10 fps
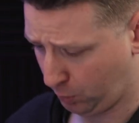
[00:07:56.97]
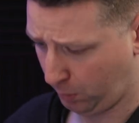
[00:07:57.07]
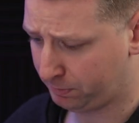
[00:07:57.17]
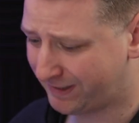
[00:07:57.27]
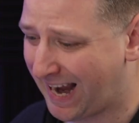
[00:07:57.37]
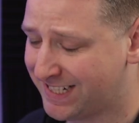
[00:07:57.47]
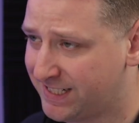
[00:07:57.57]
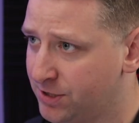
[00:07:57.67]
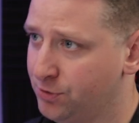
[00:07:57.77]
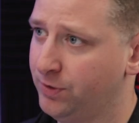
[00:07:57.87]
or
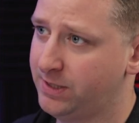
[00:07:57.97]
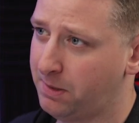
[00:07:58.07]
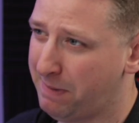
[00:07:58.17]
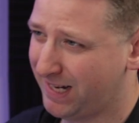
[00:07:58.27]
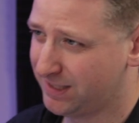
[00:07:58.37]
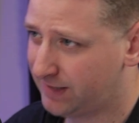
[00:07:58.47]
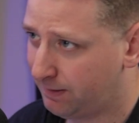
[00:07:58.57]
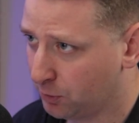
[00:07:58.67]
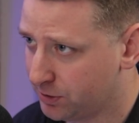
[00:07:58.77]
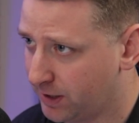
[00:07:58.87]
blast injuries, it makes a
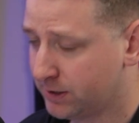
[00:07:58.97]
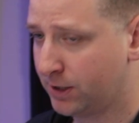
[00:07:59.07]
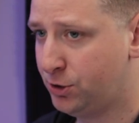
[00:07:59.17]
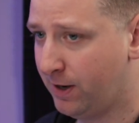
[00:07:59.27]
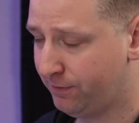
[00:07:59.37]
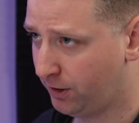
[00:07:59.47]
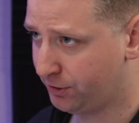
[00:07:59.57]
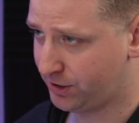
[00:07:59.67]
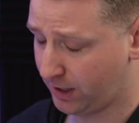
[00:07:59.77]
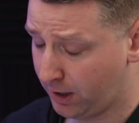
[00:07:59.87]
lot more sense because you have to
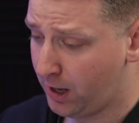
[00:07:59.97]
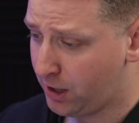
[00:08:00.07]
understand